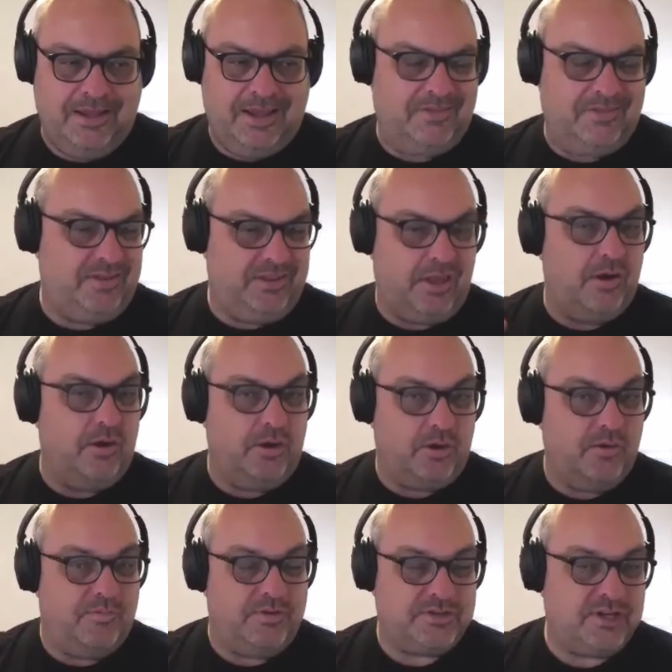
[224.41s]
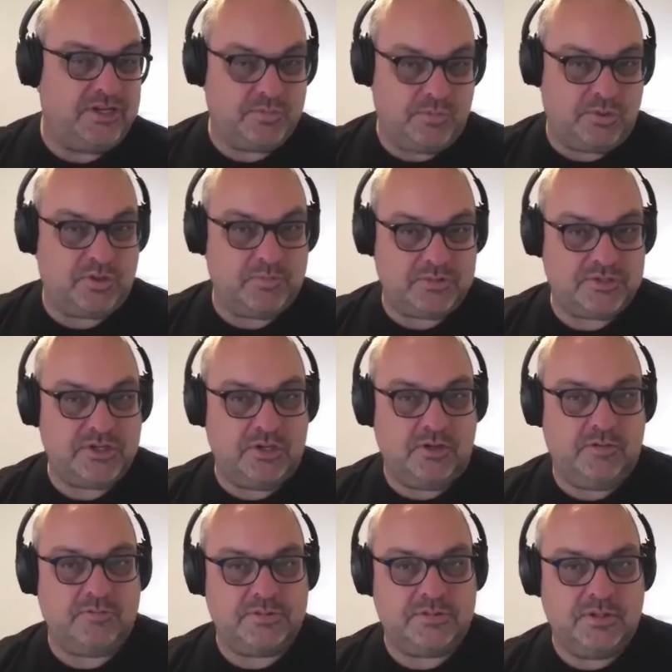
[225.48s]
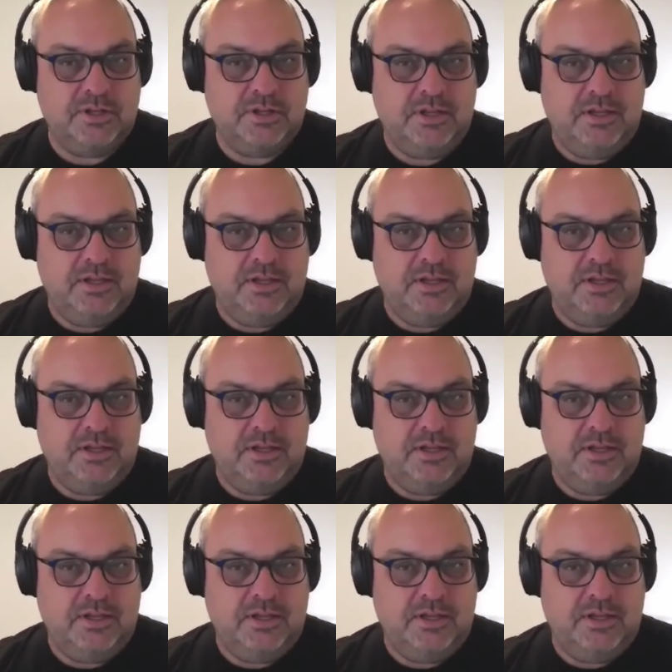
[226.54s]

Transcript: having their own conversation with themselves,